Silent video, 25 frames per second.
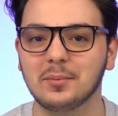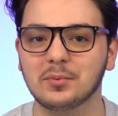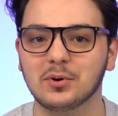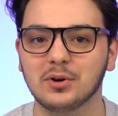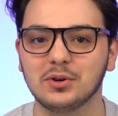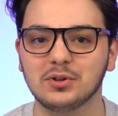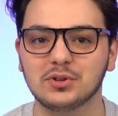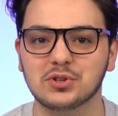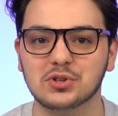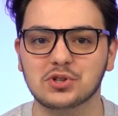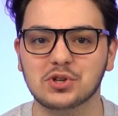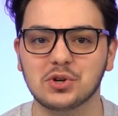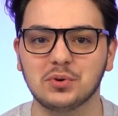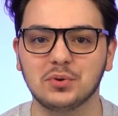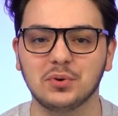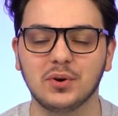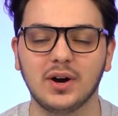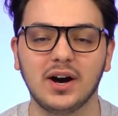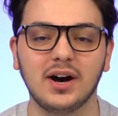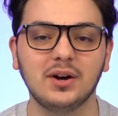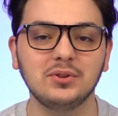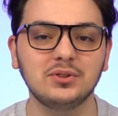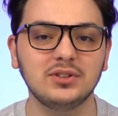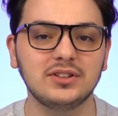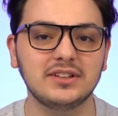I'm going to show you
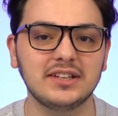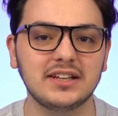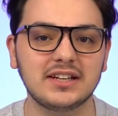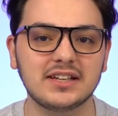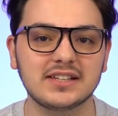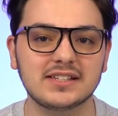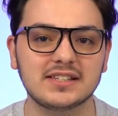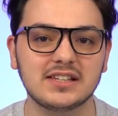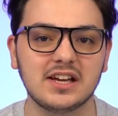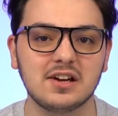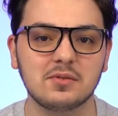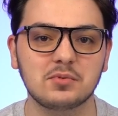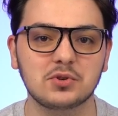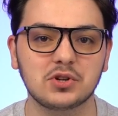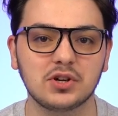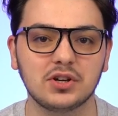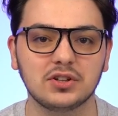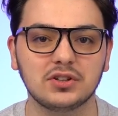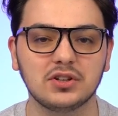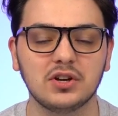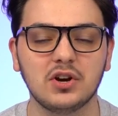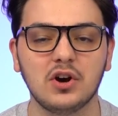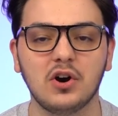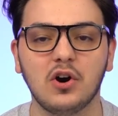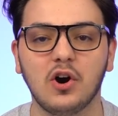how to take a
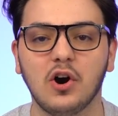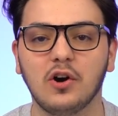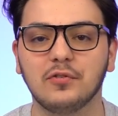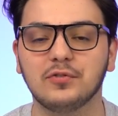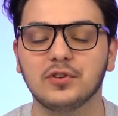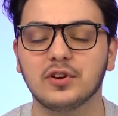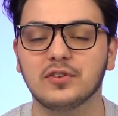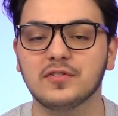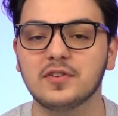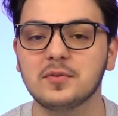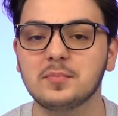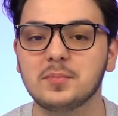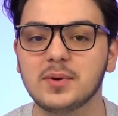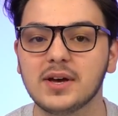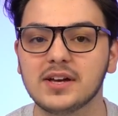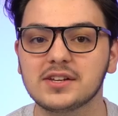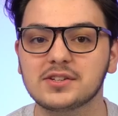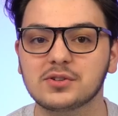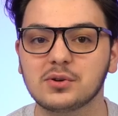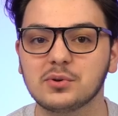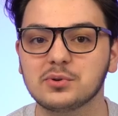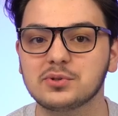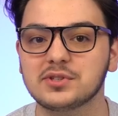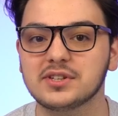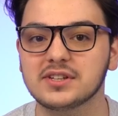snapshot of your
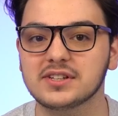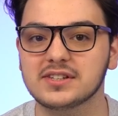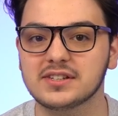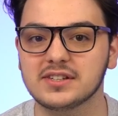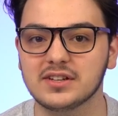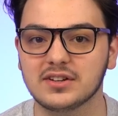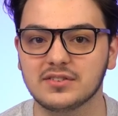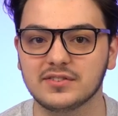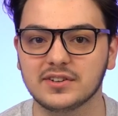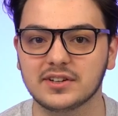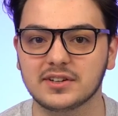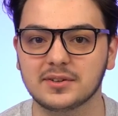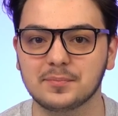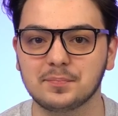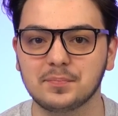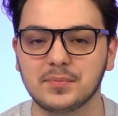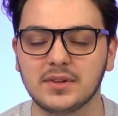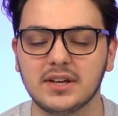VPS hosting server.